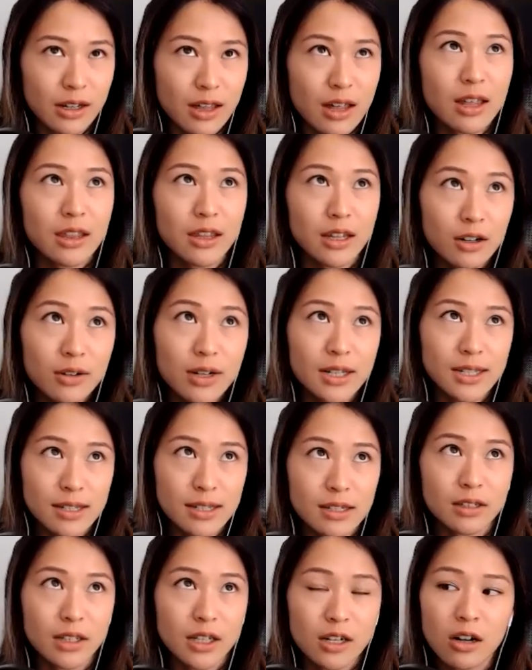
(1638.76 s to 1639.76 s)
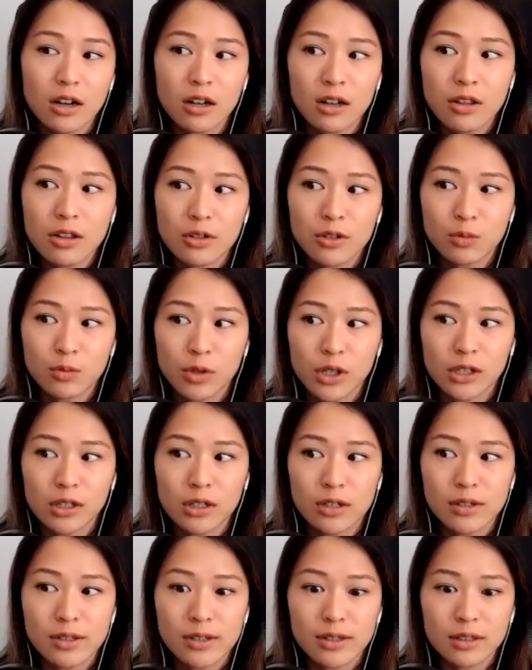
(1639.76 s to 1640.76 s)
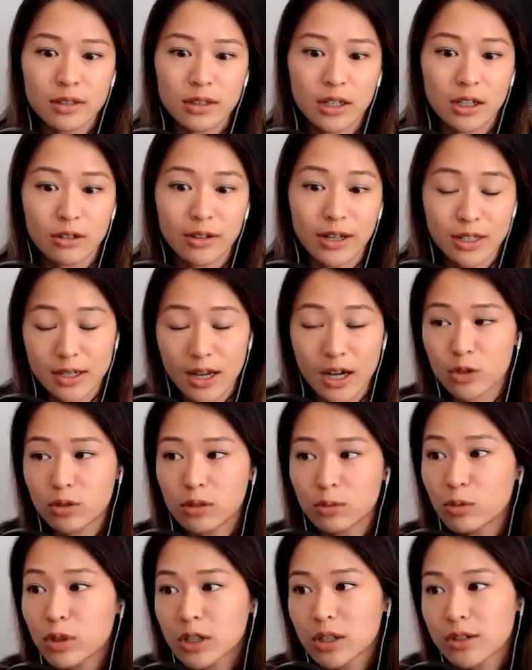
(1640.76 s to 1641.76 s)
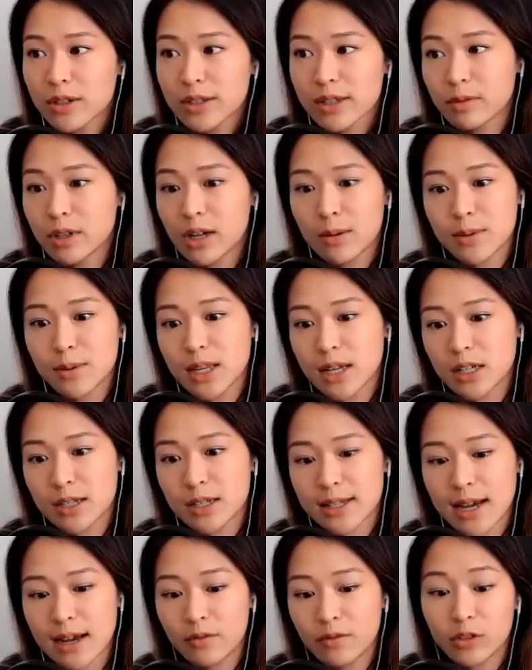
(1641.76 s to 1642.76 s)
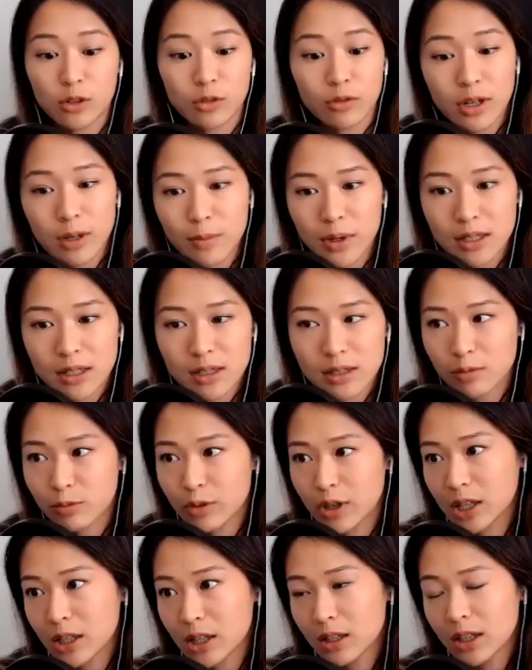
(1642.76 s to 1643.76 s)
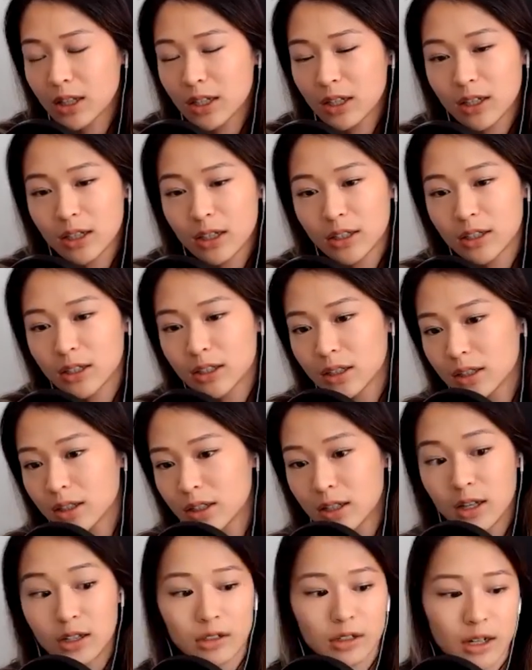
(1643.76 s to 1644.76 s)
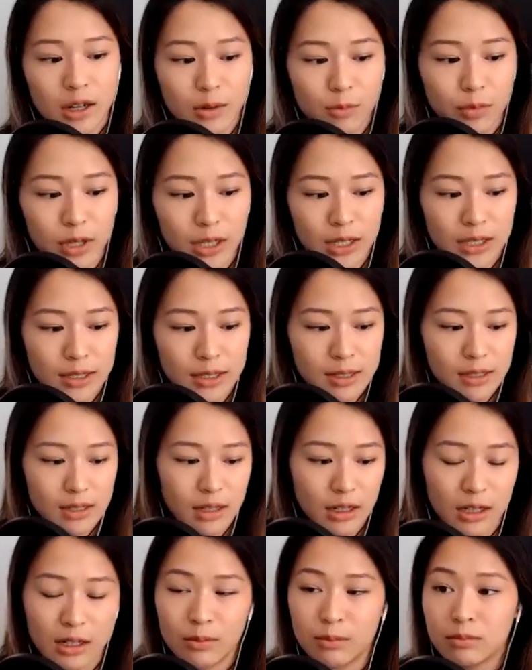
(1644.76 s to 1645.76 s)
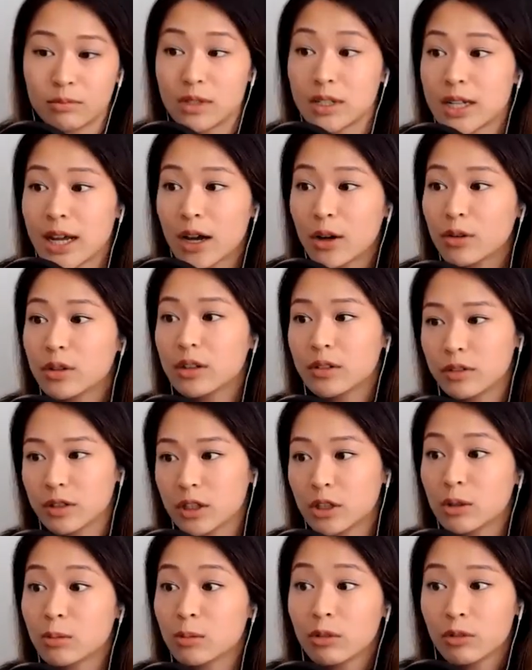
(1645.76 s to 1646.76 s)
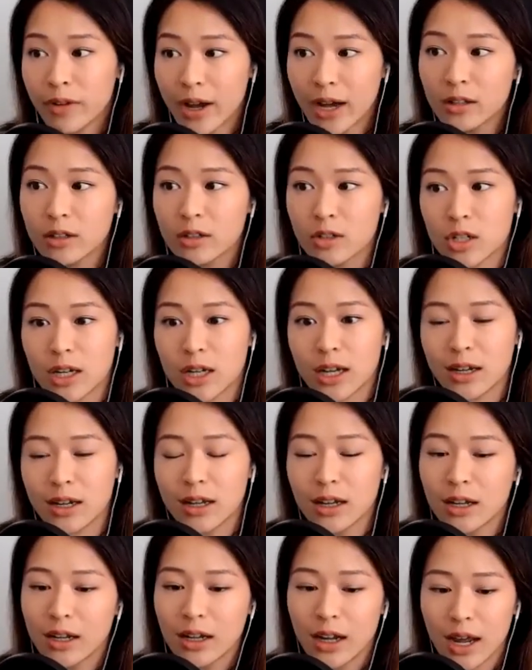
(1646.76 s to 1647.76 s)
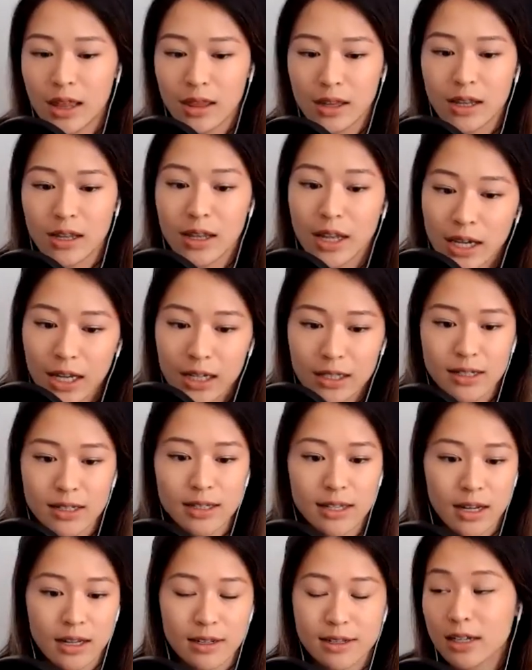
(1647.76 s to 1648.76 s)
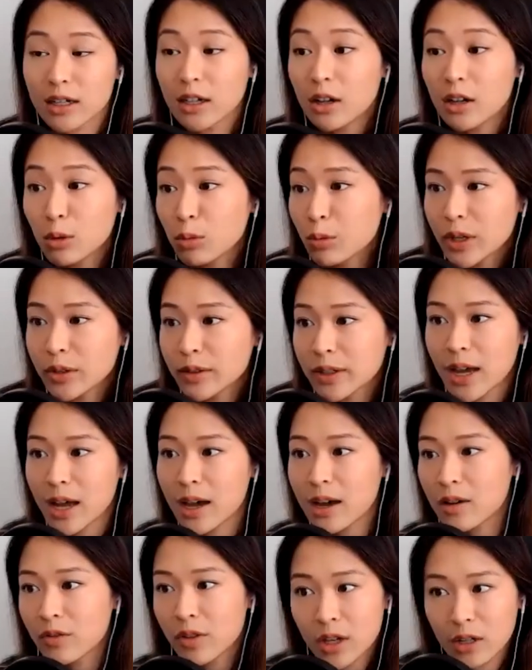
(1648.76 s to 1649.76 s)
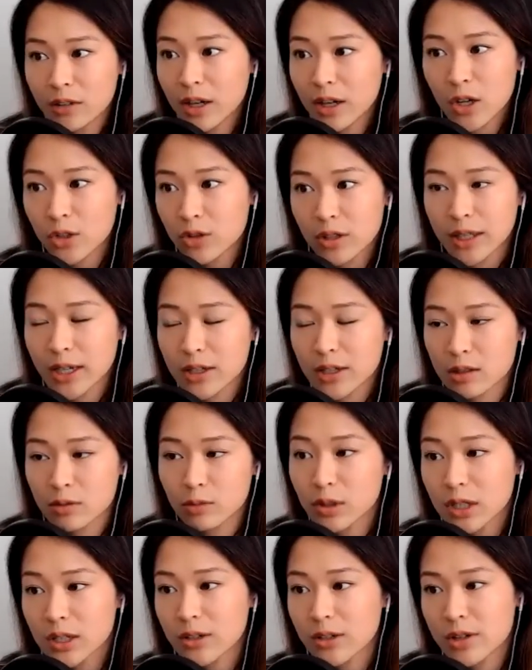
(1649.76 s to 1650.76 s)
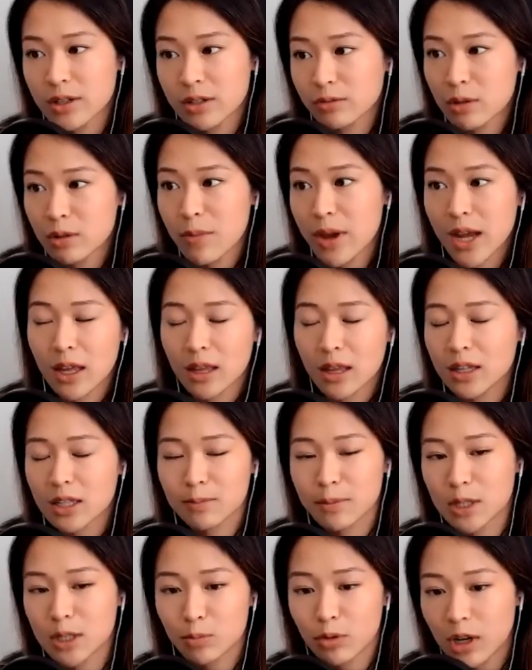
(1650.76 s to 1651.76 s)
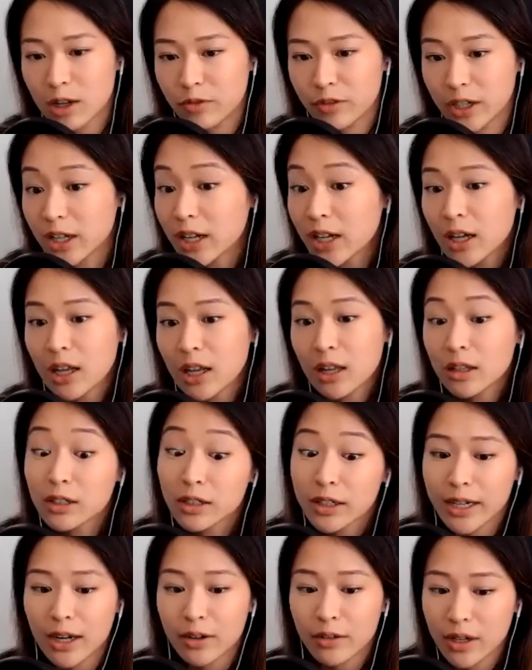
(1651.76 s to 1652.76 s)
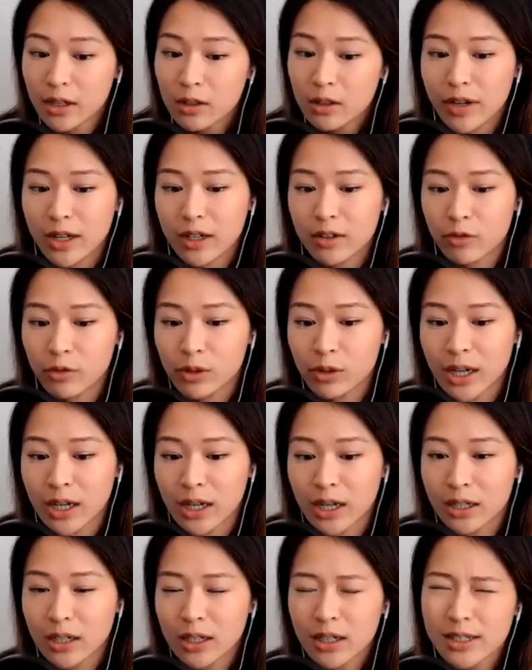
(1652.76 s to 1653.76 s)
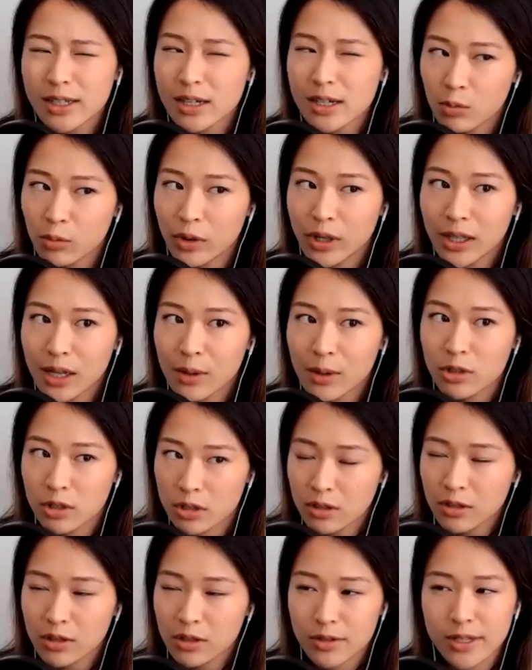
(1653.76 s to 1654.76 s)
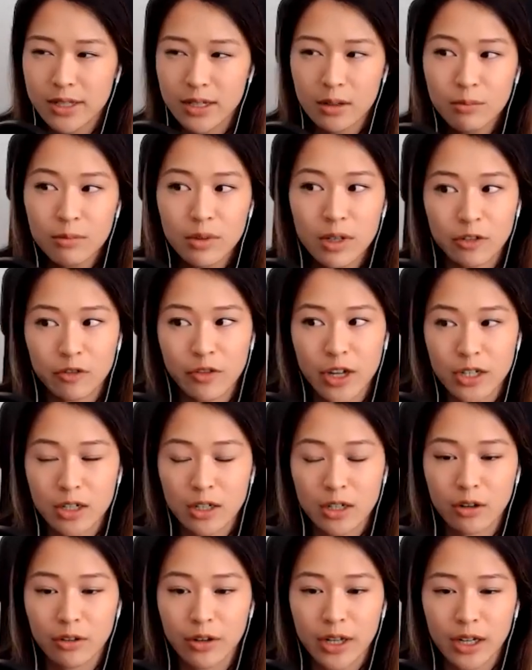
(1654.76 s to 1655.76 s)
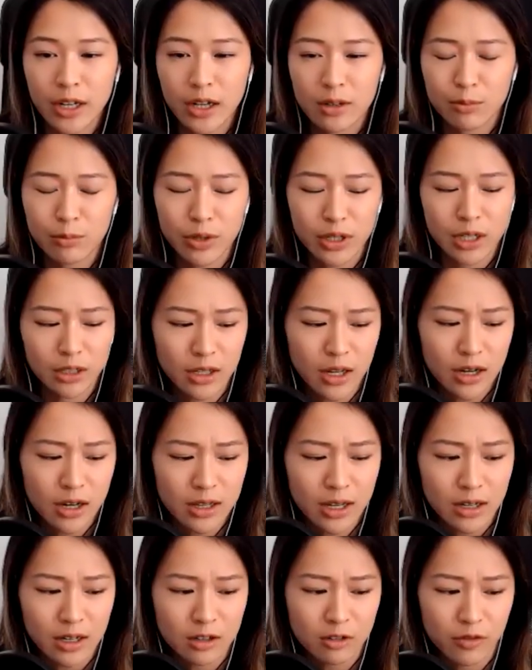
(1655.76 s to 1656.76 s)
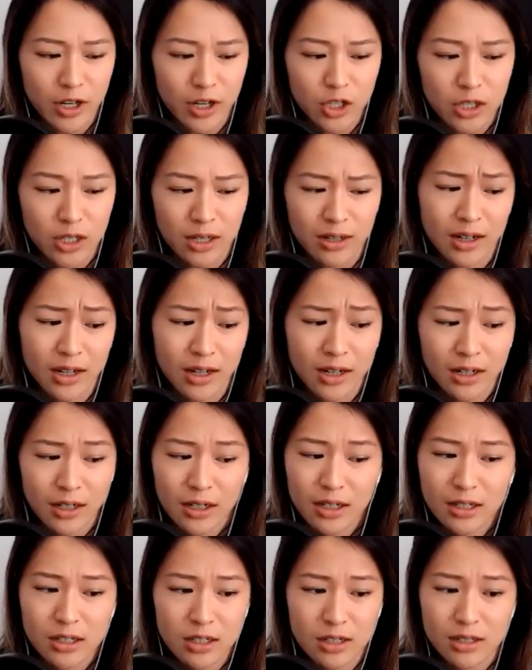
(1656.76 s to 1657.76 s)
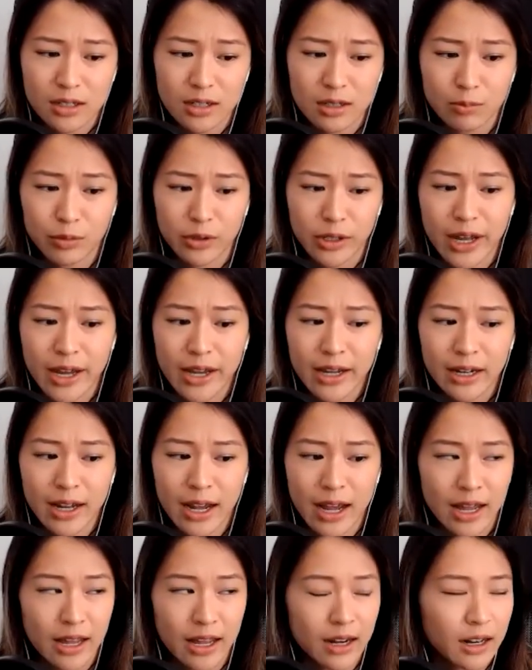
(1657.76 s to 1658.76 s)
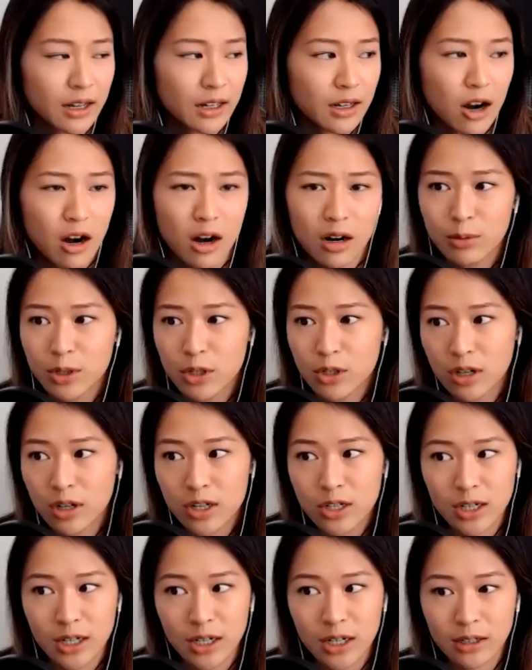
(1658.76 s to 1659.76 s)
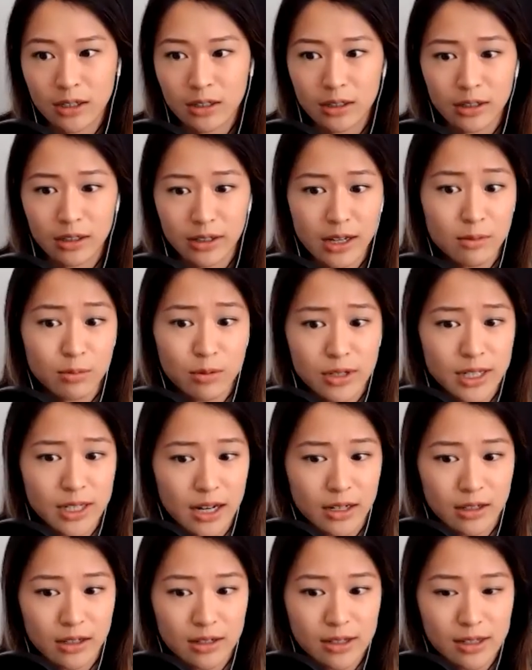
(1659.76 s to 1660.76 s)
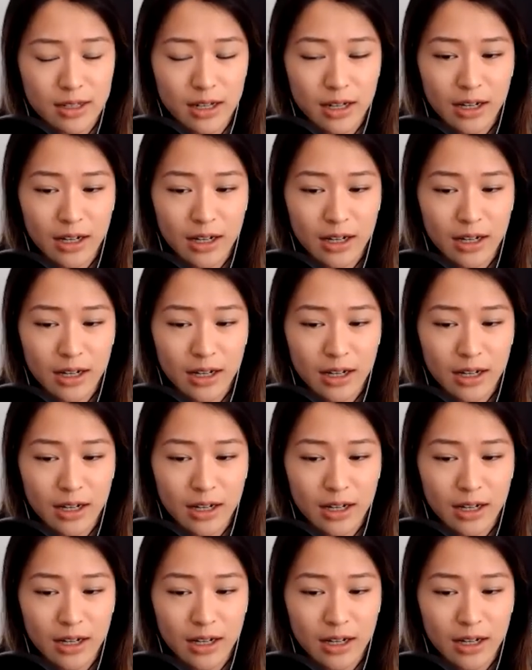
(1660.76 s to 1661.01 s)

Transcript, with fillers: they don't necessarily call those workers you know as actual workers sometimes they just have agreements with other companies um, down the global value chain and then they get to say it's like oh we only have you know 100000 workers and we're making this much profit look at how innovative we are it's like well i'm sure there's some innovation going on but a lot of that innovation is just applied at arbitraging labor standards